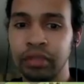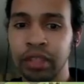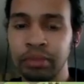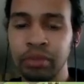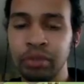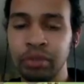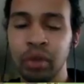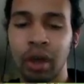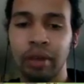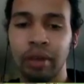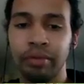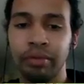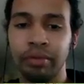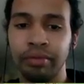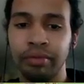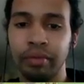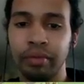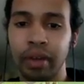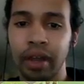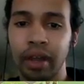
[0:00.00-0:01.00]
seems to have
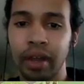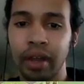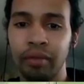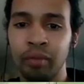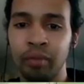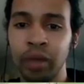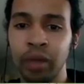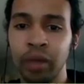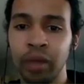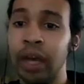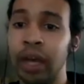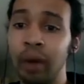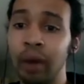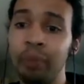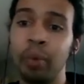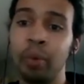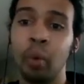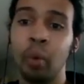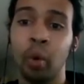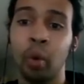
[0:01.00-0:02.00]
really
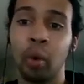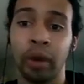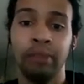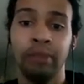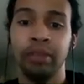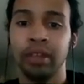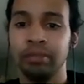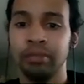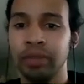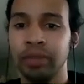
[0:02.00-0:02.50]
helped the wargaming